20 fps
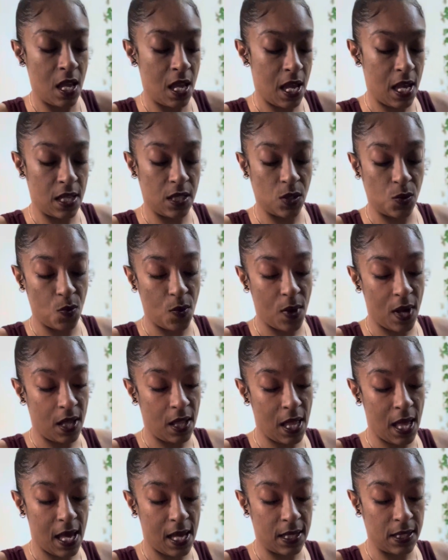as well
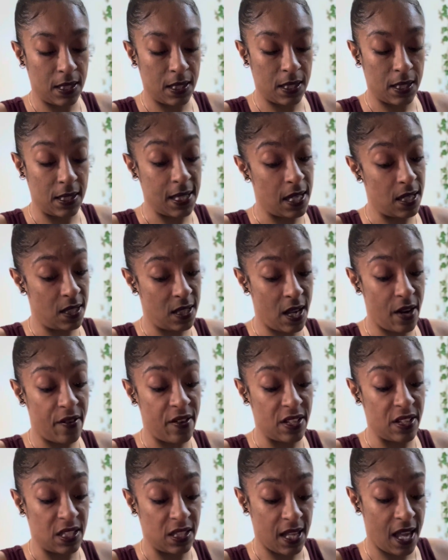as
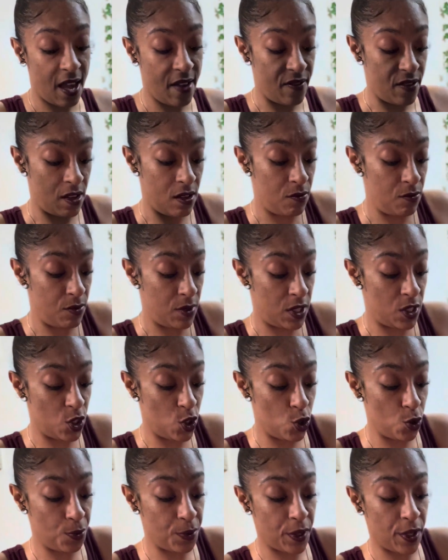Sagittarius is heavy with
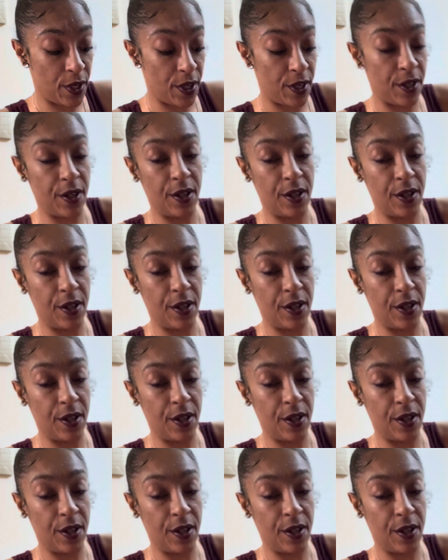Jupiter,